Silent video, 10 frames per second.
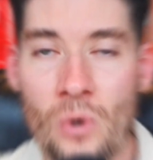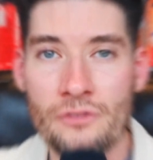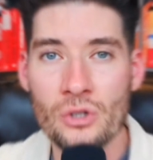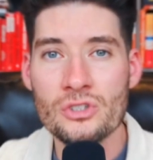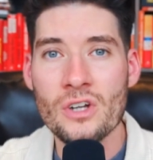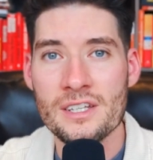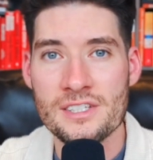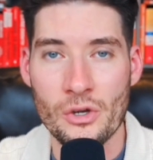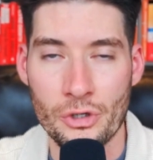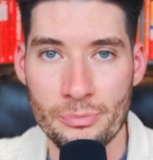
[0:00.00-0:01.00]
if you're trying to
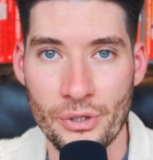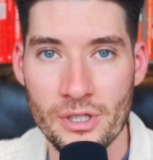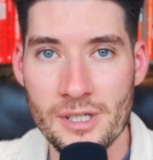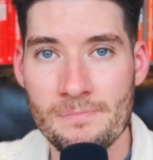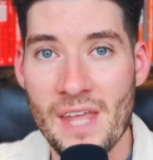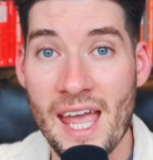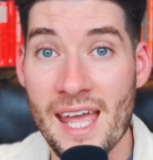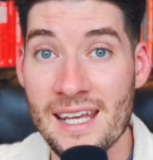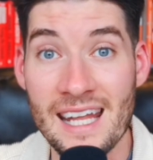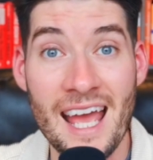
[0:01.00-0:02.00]
sell your book
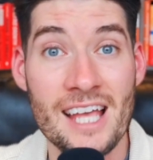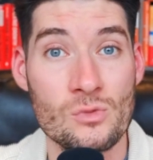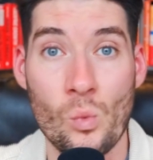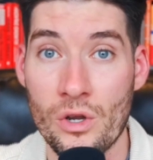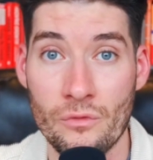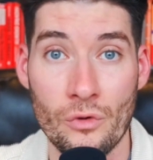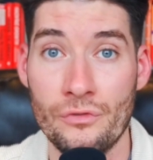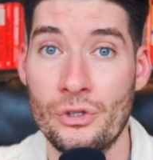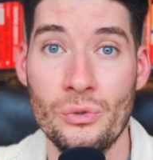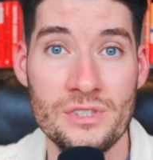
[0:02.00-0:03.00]
and it has 1
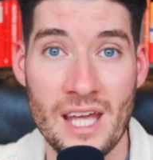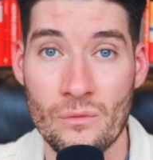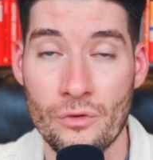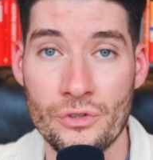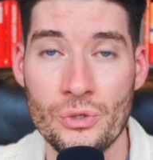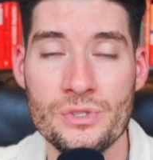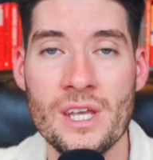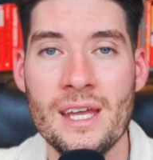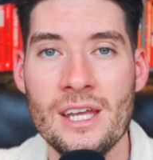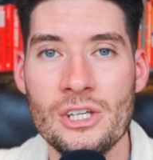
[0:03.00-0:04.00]
review, 10 reviews,
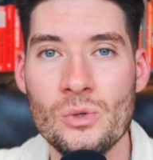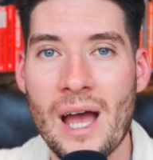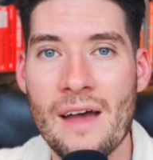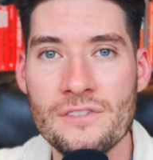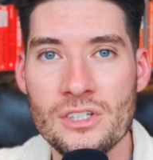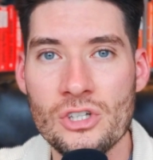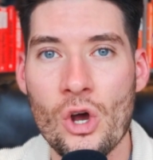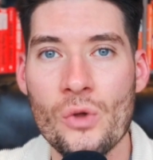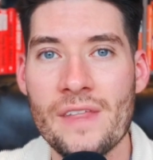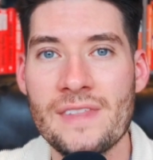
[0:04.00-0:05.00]
you have to
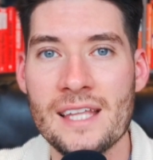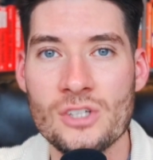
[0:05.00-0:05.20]
know that that's